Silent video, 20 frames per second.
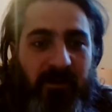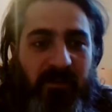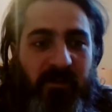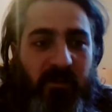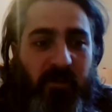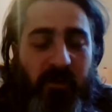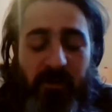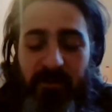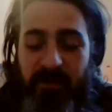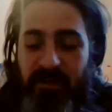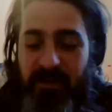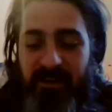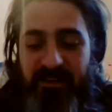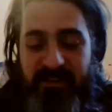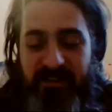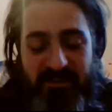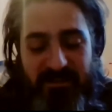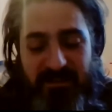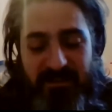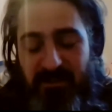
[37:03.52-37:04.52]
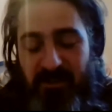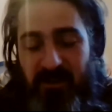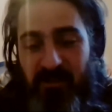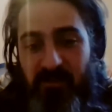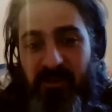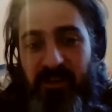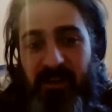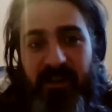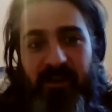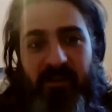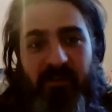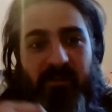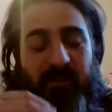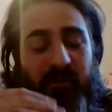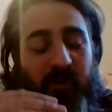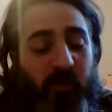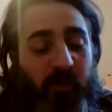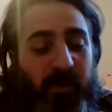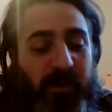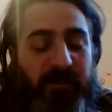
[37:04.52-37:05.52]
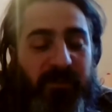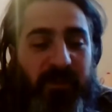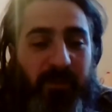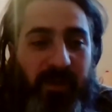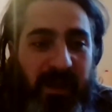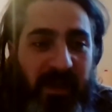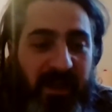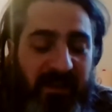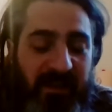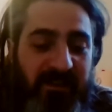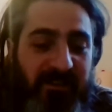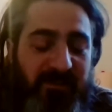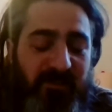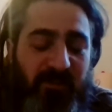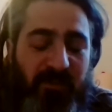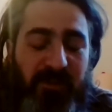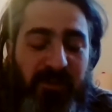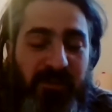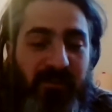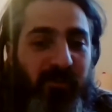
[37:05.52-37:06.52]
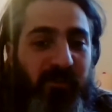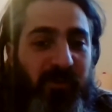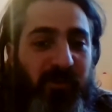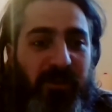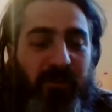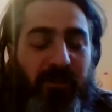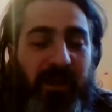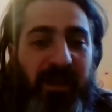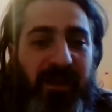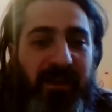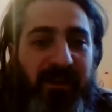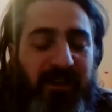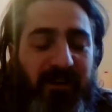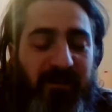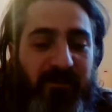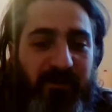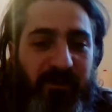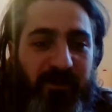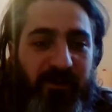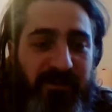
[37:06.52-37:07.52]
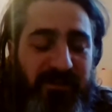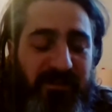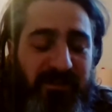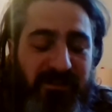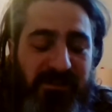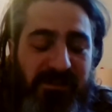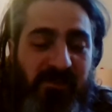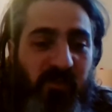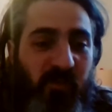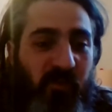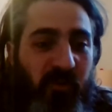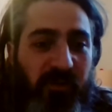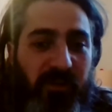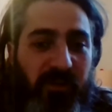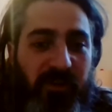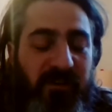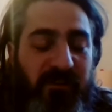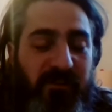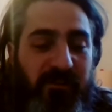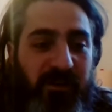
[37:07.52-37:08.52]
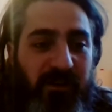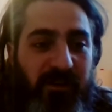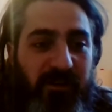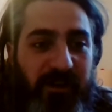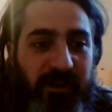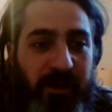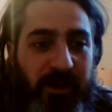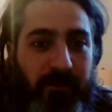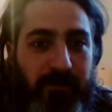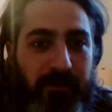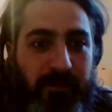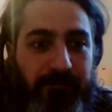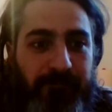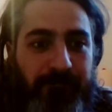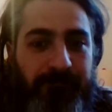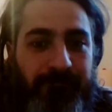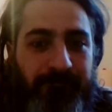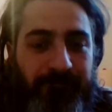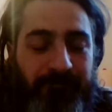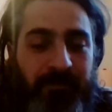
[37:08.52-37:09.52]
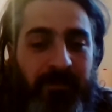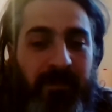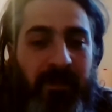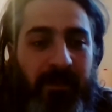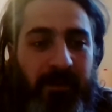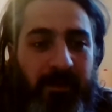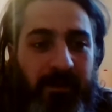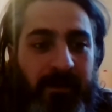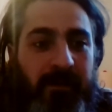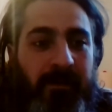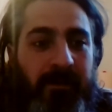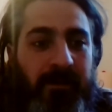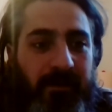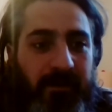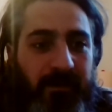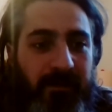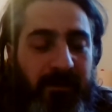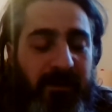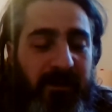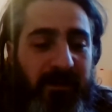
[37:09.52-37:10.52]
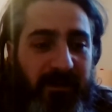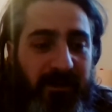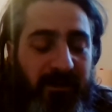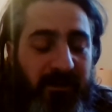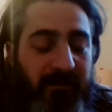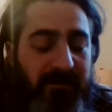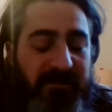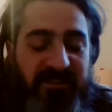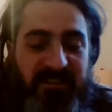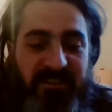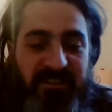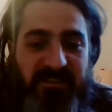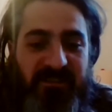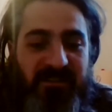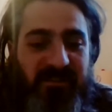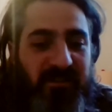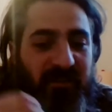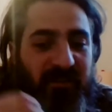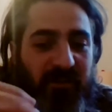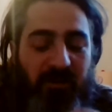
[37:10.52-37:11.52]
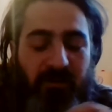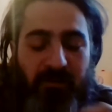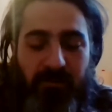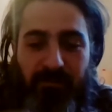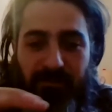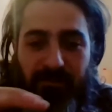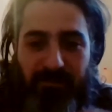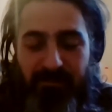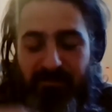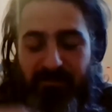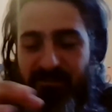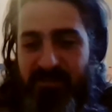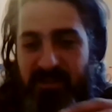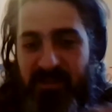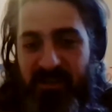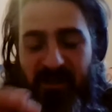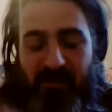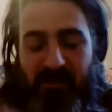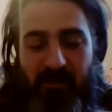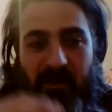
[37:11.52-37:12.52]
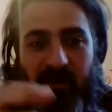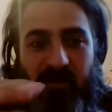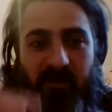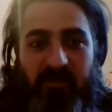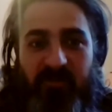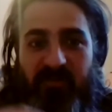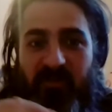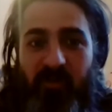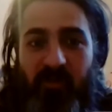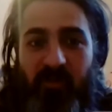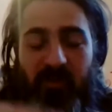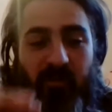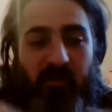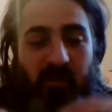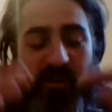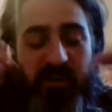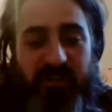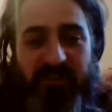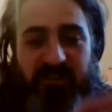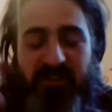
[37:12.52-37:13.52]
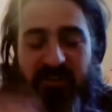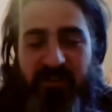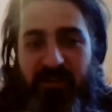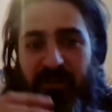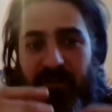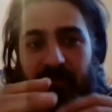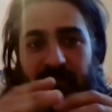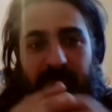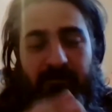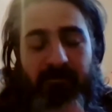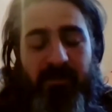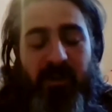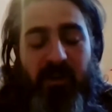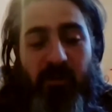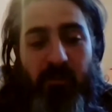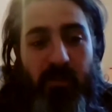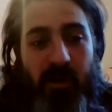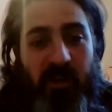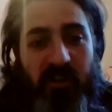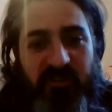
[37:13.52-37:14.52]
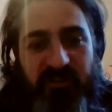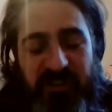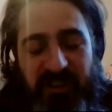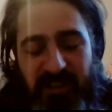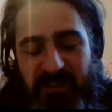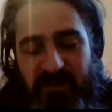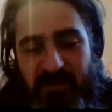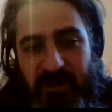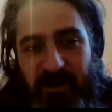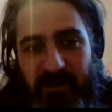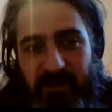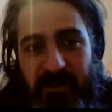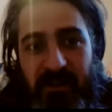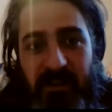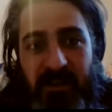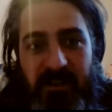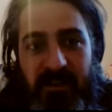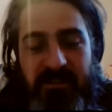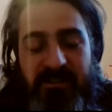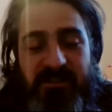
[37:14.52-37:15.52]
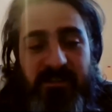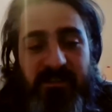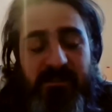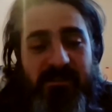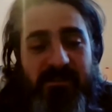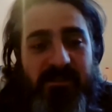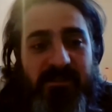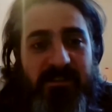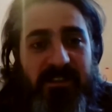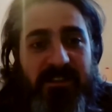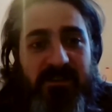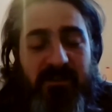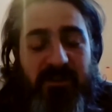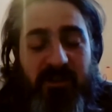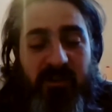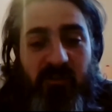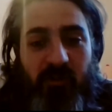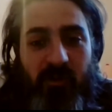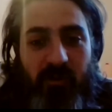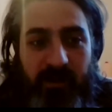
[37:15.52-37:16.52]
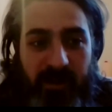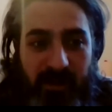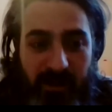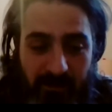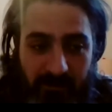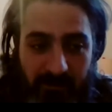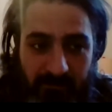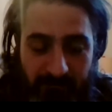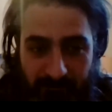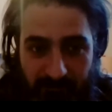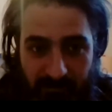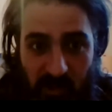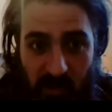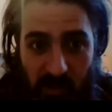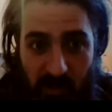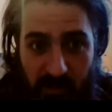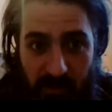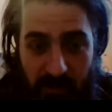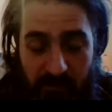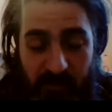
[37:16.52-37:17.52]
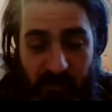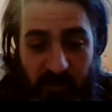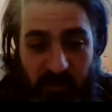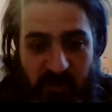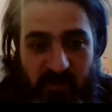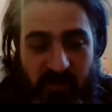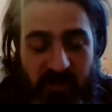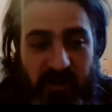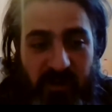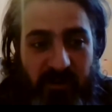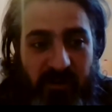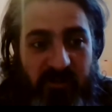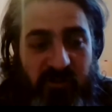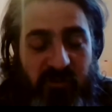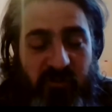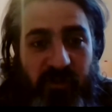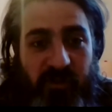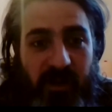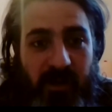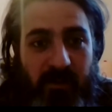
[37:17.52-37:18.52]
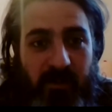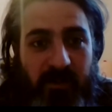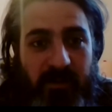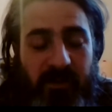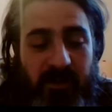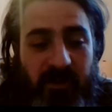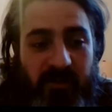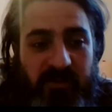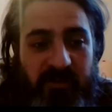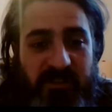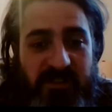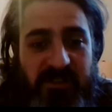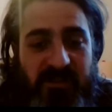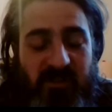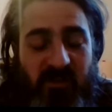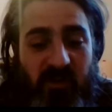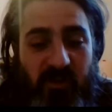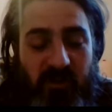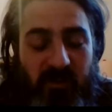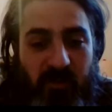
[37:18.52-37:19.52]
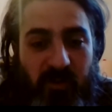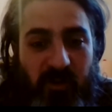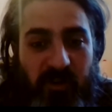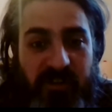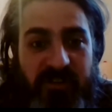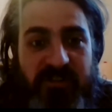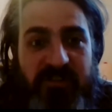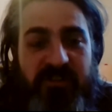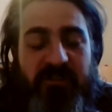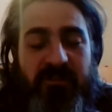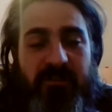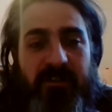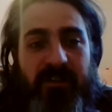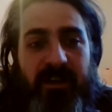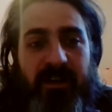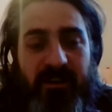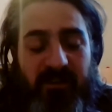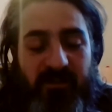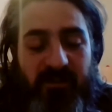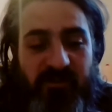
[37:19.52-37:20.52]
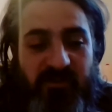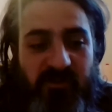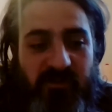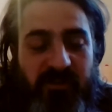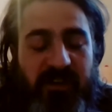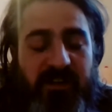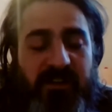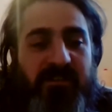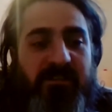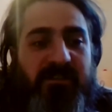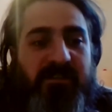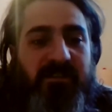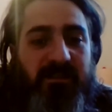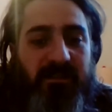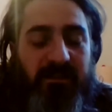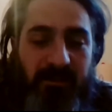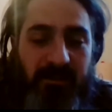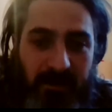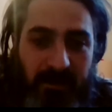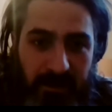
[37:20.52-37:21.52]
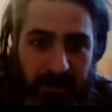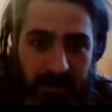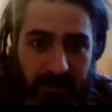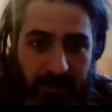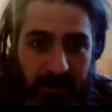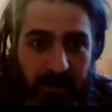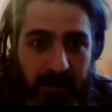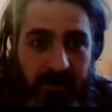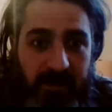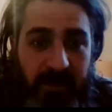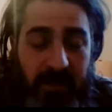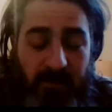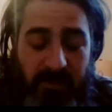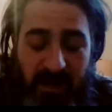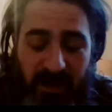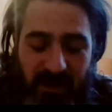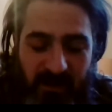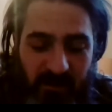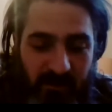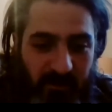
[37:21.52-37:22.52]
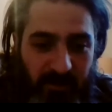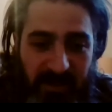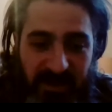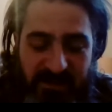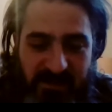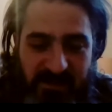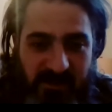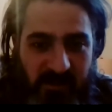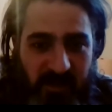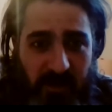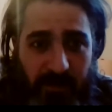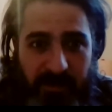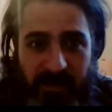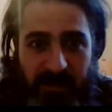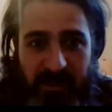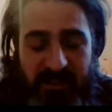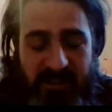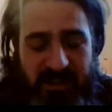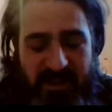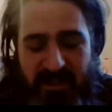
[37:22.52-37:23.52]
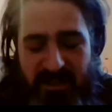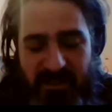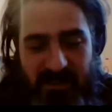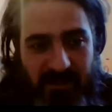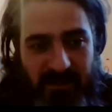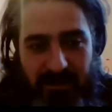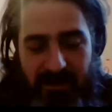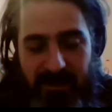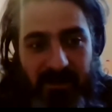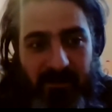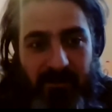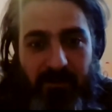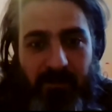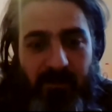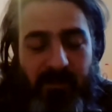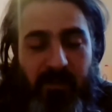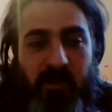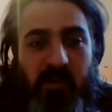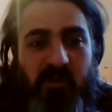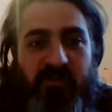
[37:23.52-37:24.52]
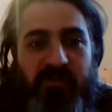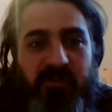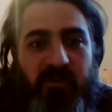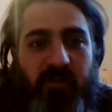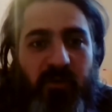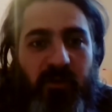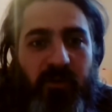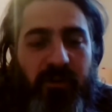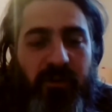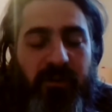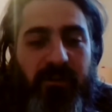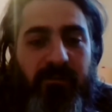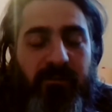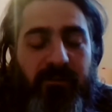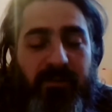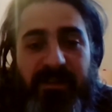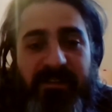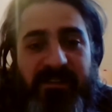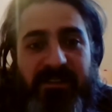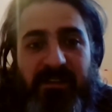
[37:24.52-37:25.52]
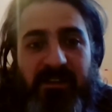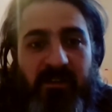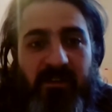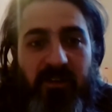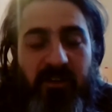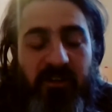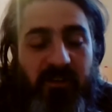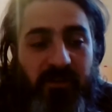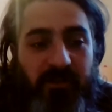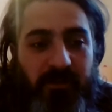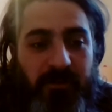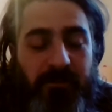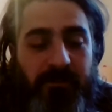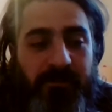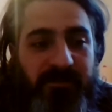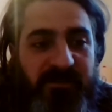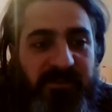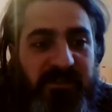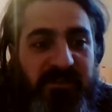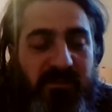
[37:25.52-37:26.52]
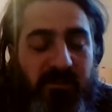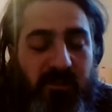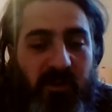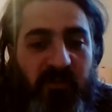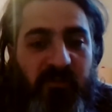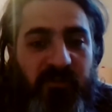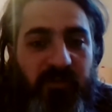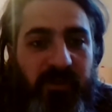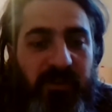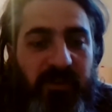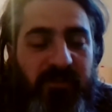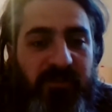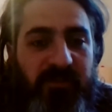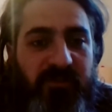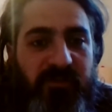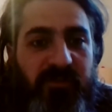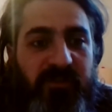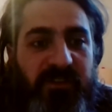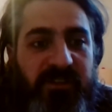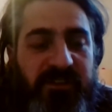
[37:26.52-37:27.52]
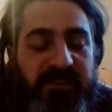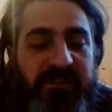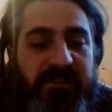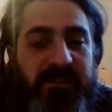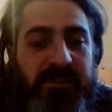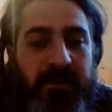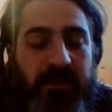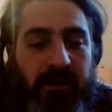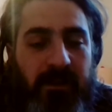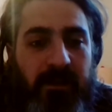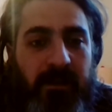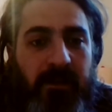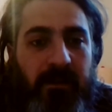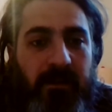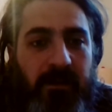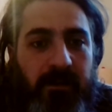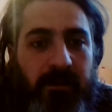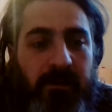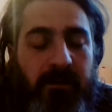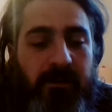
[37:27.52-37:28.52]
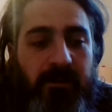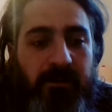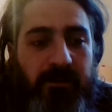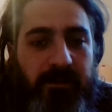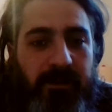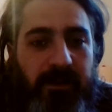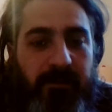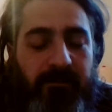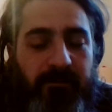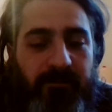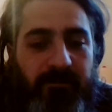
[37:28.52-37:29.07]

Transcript: It's perfect. I just, open up the bags, put the bag down first, and just pour the leaves right on top of them. And it'll just, decompose, hold moisture. Mulching is one of the keys to successfully growing, a fruit tree or a shrub, just to hold moisture, to add nutrients, to keep down pests and competition. It's like the most important, best thing you could do, and just mulch around your trees. Yeah.